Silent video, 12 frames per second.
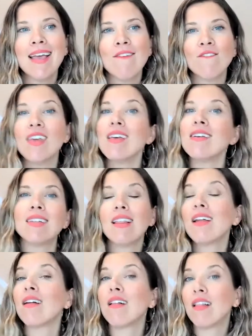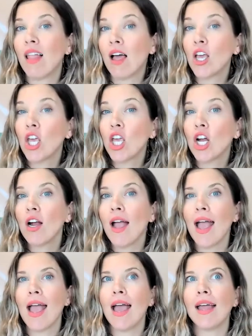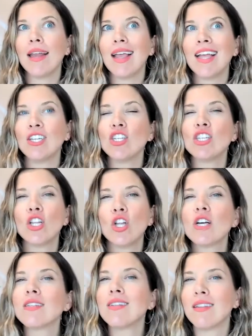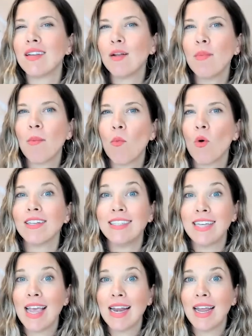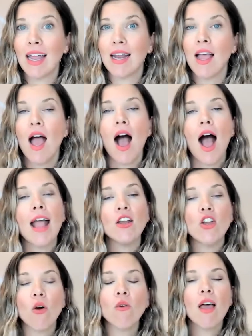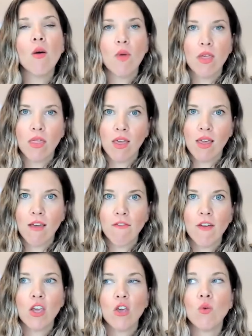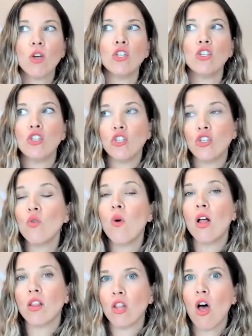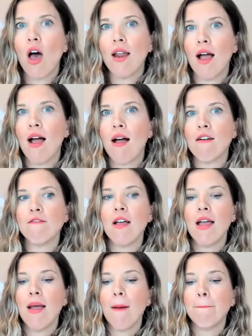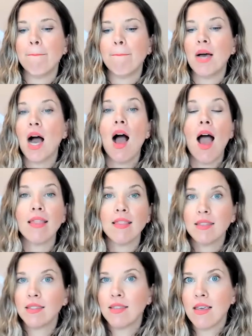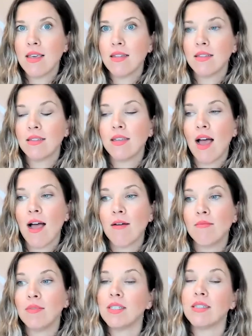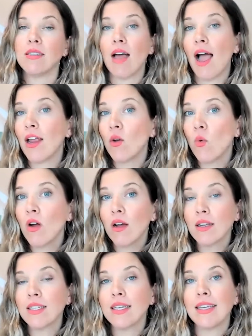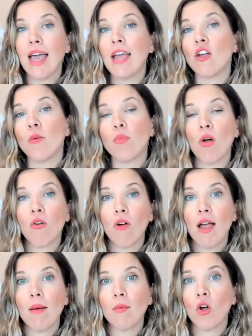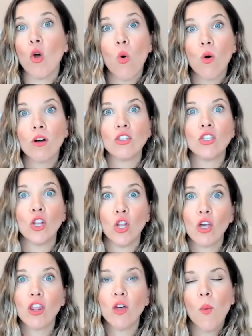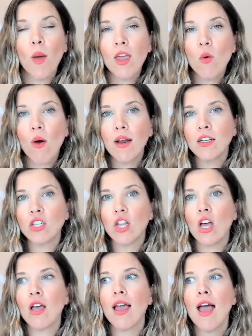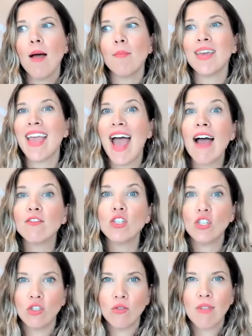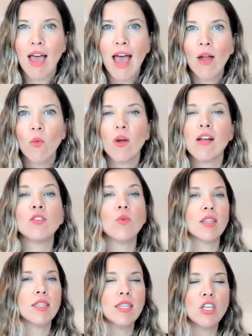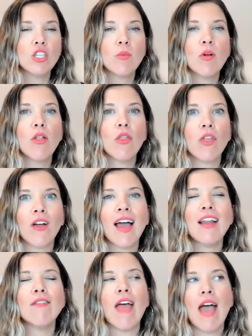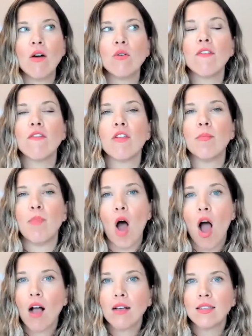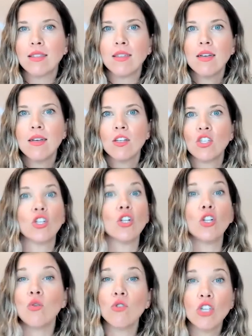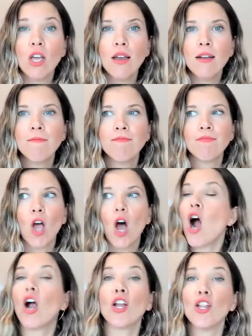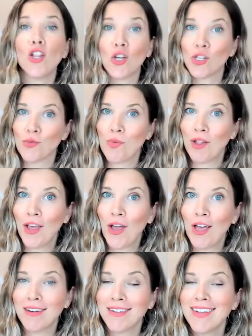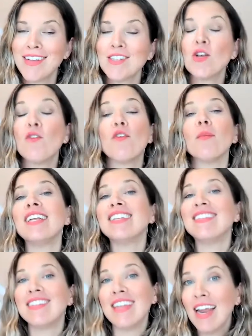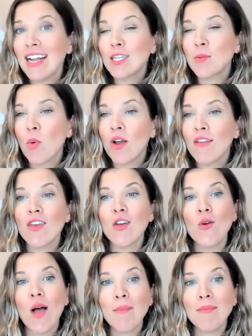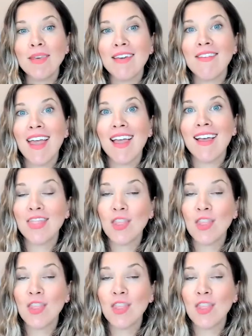feels a little clunkier and it just looks a little bit more dated. I know that with Thinkific, you can do a lot of behind the scenes design work to get your program or course to look the way you want it to look, but you have to do that. Whereas with Teachable, their kind of out of the box solution already looks really good. So from an aesthetics point of view, I'm giving the